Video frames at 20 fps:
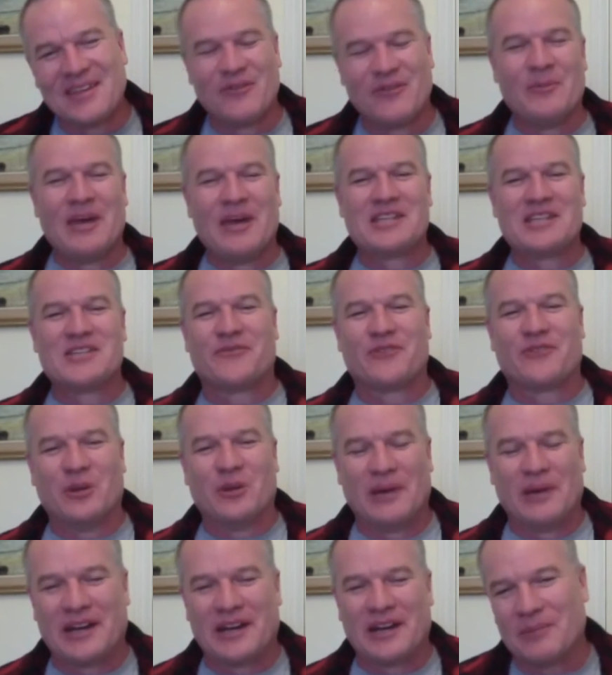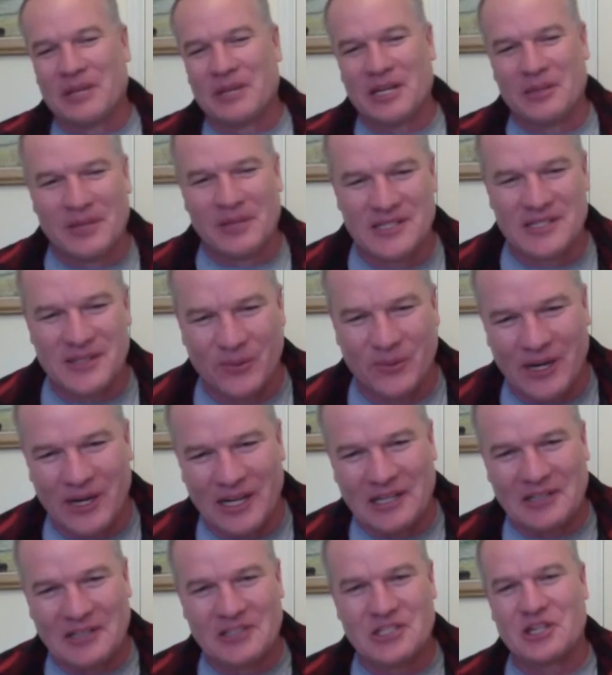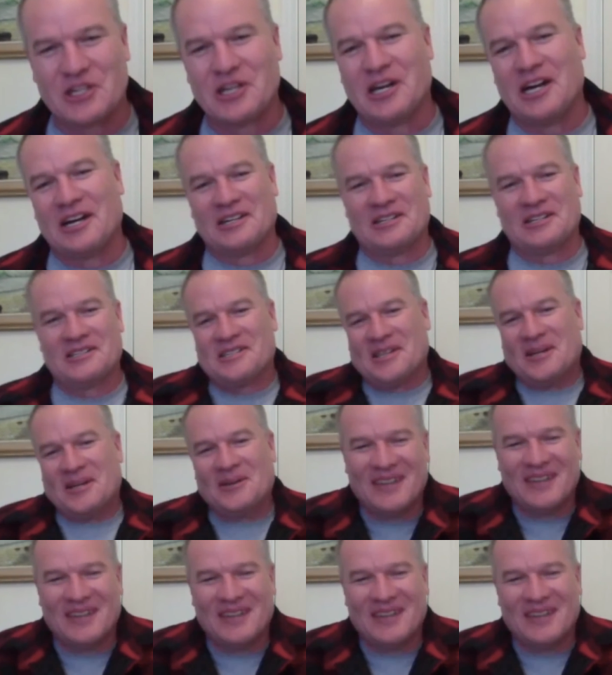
it makes you feel better. I'm going to miss the one in Chicago. So